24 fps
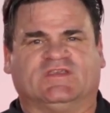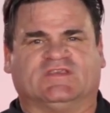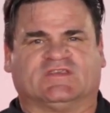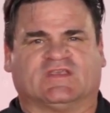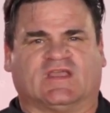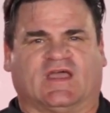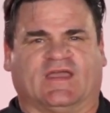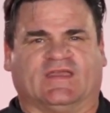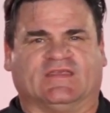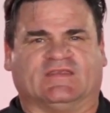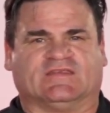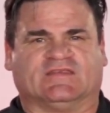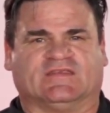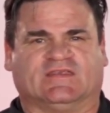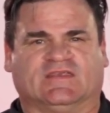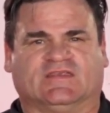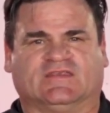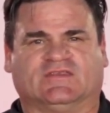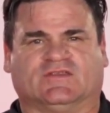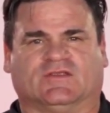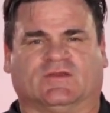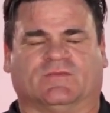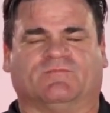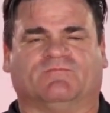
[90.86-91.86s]
sized
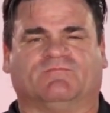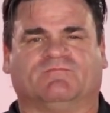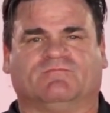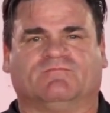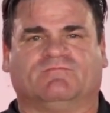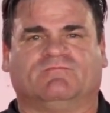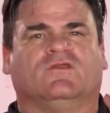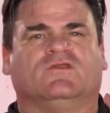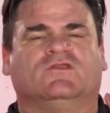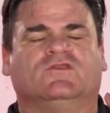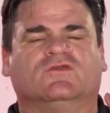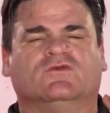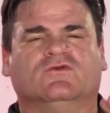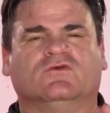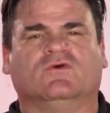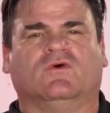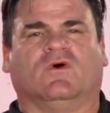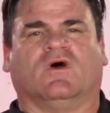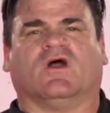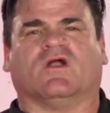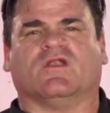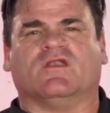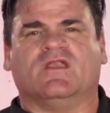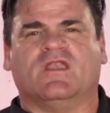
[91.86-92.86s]
system, you
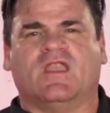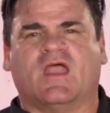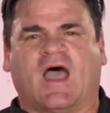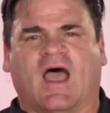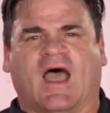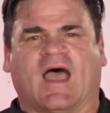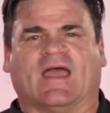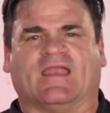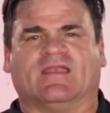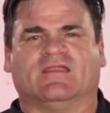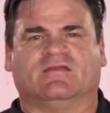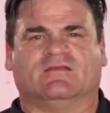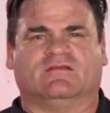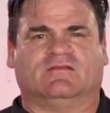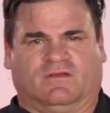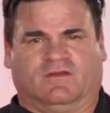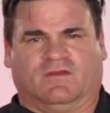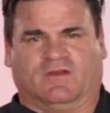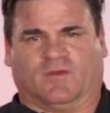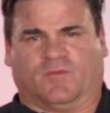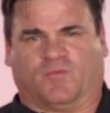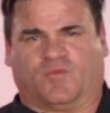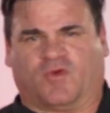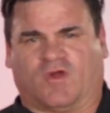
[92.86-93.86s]
are not
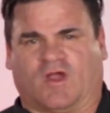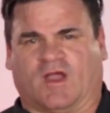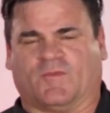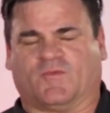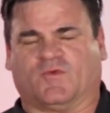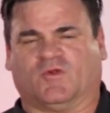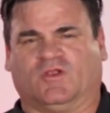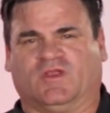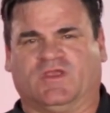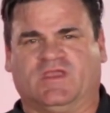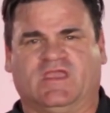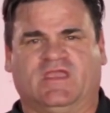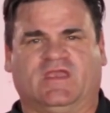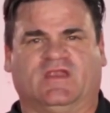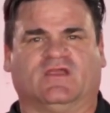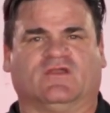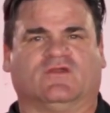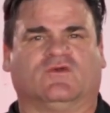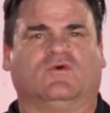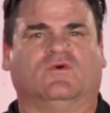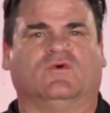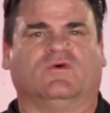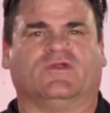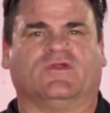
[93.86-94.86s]
going to properly heat and
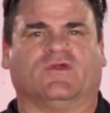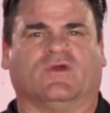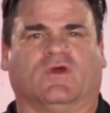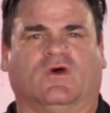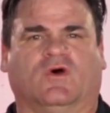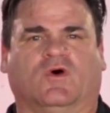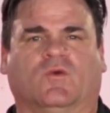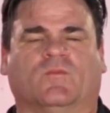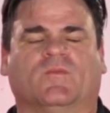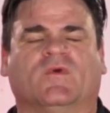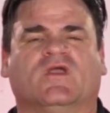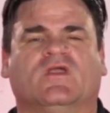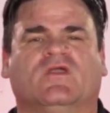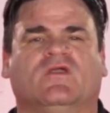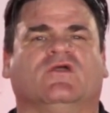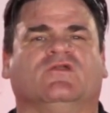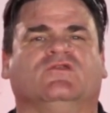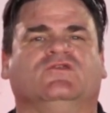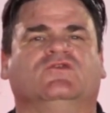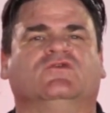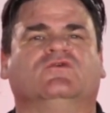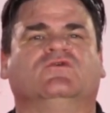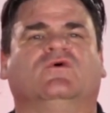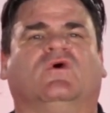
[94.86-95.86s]
cool your home.
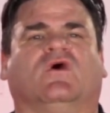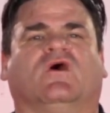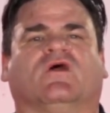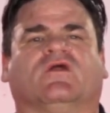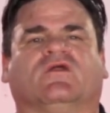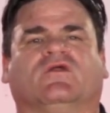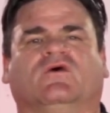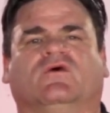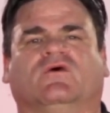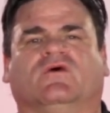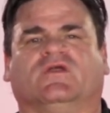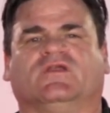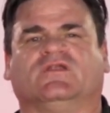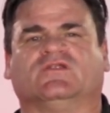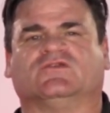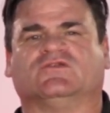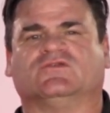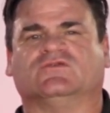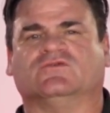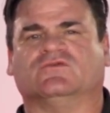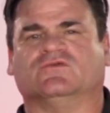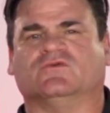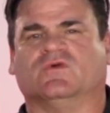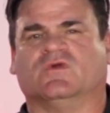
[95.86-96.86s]
You are going
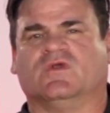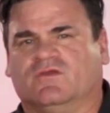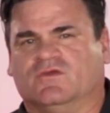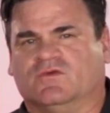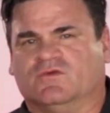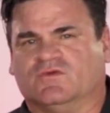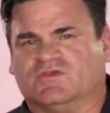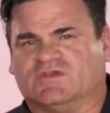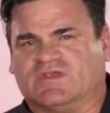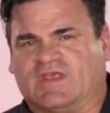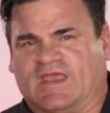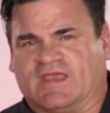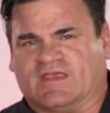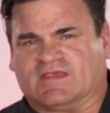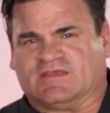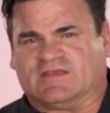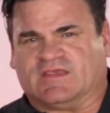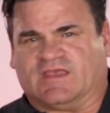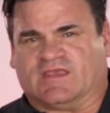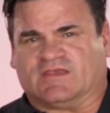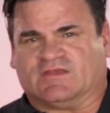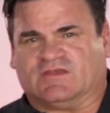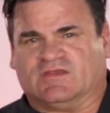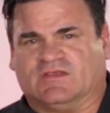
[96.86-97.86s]
to use
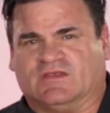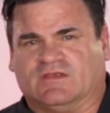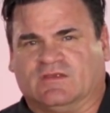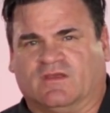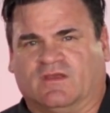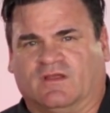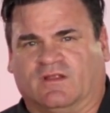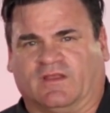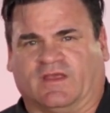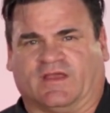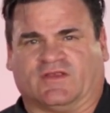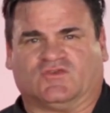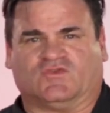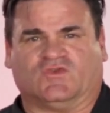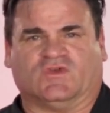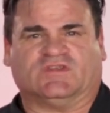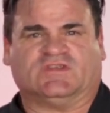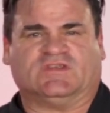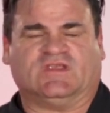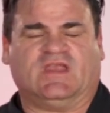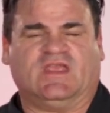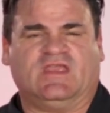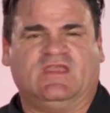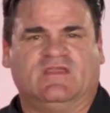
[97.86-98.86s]
excess
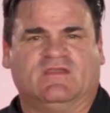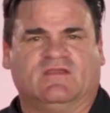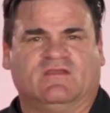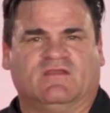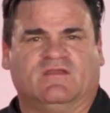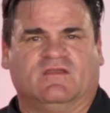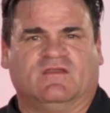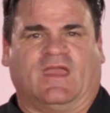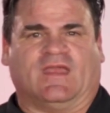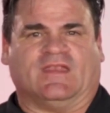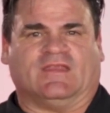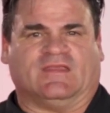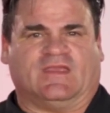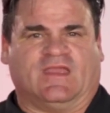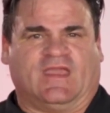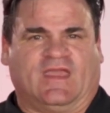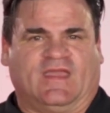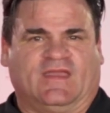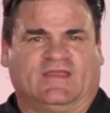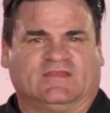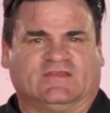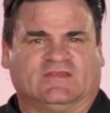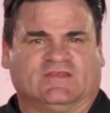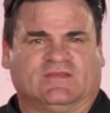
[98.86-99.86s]
electricity and
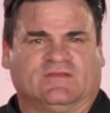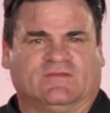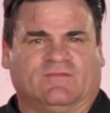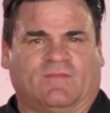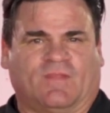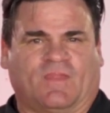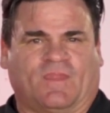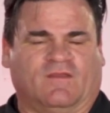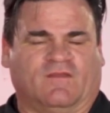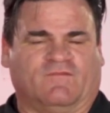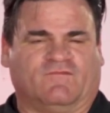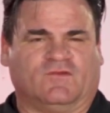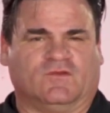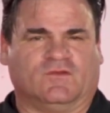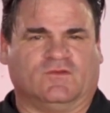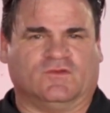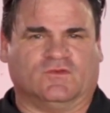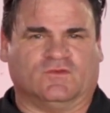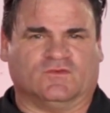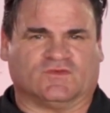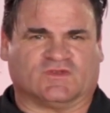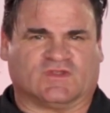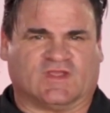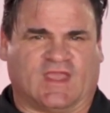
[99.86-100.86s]
gas if you
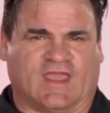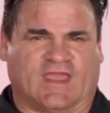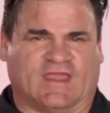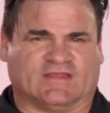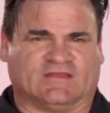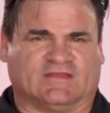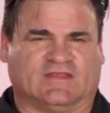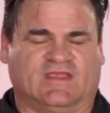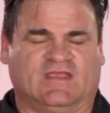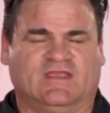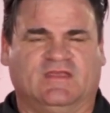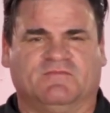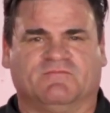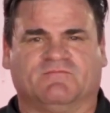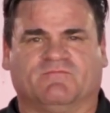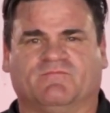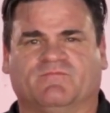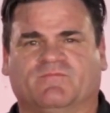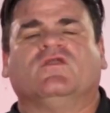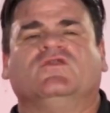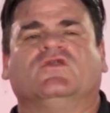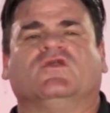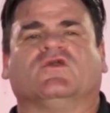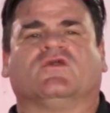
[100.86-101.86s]
use gas heat.
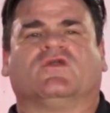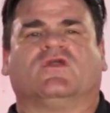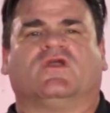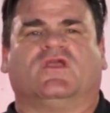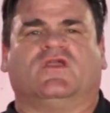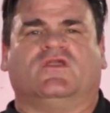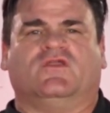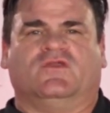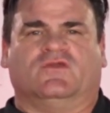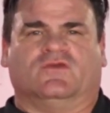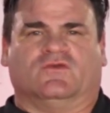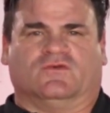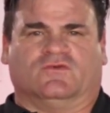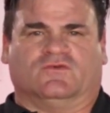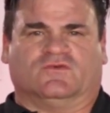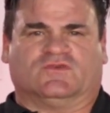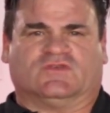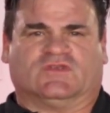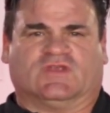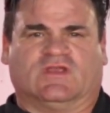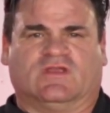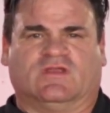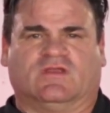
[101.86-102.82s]
You're going to use